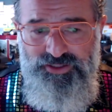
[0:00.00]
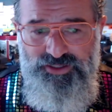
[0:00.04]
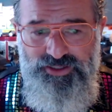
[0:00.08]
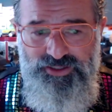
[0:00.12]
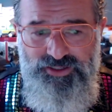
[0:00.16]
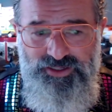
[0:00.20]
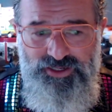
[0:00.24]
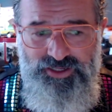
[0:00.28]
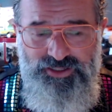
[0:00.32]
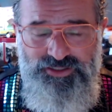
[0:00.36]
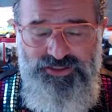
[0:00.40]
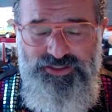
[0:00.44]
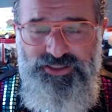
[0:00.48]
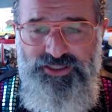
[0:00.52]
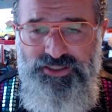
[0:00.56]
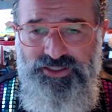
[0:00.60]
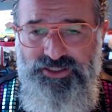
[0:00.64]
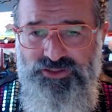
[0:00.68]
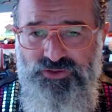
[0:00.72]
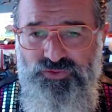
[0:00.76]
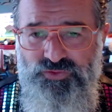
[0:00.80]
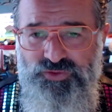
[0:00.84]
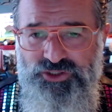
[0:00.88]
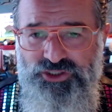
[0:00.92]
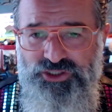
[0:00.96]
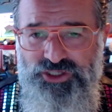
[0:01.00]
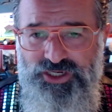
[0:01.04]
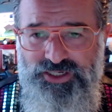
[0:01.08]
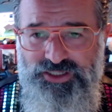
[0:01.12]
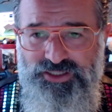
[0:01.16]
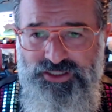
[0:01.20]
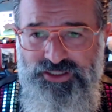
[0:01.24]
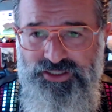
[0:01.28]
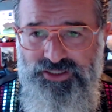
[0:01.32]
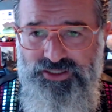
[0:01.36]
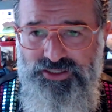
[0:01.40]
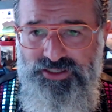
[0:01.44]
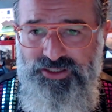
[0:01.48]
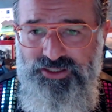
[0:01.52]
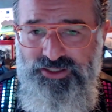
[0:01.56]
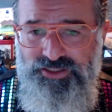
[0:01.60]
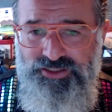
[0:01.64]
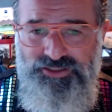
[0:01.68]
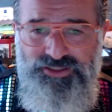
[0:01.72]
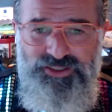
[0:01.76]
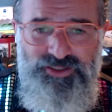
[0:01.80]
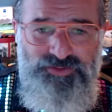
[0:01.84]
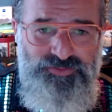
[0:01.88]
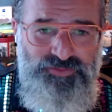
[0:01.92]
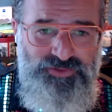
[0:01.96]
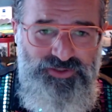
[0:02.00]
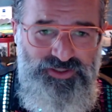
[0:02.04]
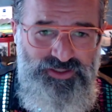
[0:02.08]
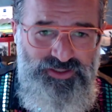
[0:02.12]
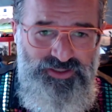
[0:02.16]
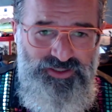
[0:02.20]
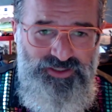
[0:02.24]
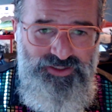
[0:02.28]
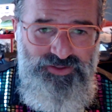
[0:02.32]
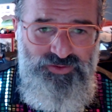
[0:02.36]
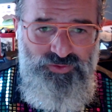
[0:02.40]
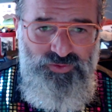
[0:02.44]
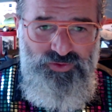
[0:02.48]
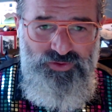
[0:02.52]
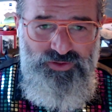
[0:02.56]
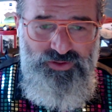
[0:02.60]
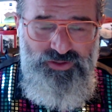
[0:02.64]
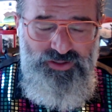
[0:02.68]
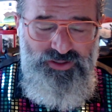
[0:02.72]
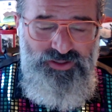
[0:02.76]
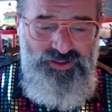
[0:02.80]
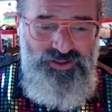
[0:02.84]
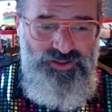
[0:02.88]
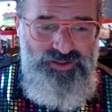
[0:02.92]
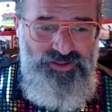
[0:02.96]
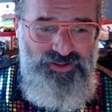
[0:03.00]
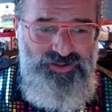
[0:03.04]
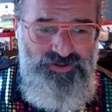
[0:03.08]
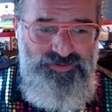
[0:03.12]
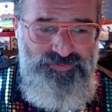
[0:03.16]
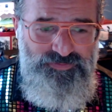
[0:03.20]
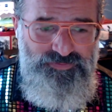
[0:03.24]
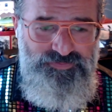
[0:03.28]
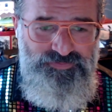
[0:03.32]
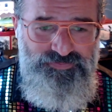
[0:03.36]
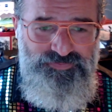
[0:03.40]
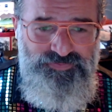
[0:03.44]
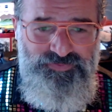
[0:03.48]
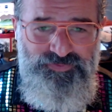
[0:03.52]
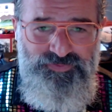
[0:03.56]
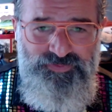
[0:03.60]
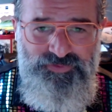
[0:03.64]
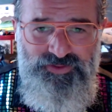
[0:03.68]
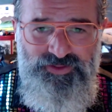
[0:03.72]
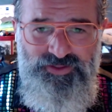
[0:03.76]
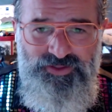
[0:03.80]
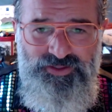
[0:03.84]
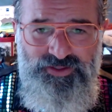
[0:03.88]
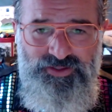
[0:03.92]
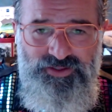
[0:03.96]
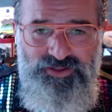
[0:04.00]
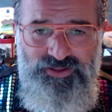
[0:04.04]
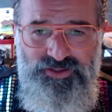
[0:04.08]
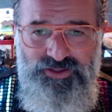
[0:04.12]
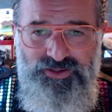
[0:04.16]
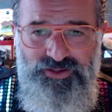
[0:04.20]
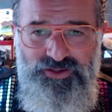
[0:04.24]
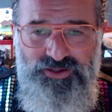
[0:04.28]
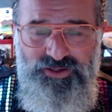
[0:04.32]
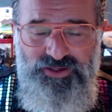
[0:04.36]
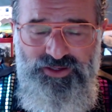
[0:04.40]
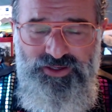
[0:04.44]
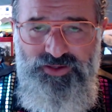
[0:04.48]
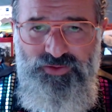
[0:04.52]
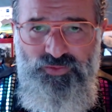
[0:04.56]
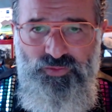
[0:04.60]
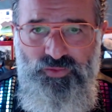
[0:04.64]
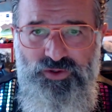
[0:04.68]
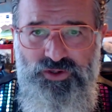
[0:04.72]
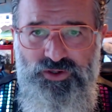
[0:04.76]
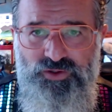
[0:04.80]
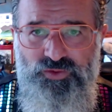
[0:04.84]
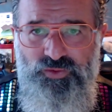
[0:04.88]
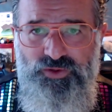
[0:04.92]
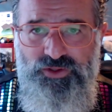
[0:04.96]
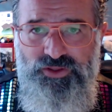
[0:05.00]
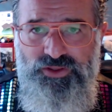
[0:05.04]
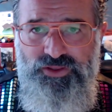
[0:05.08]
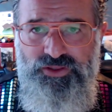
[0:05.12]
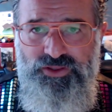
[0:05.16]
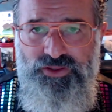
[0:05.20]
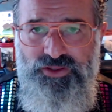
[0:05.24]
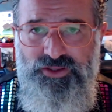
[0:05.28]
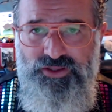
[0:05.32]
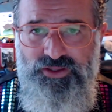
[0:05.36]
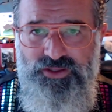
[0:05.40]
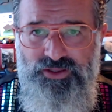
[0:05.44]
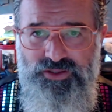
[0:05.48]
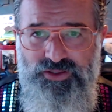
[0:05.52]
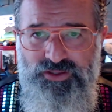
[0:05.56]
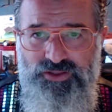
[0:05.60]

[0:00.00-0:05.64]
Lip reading: get essays rejected, accepted, um, and work with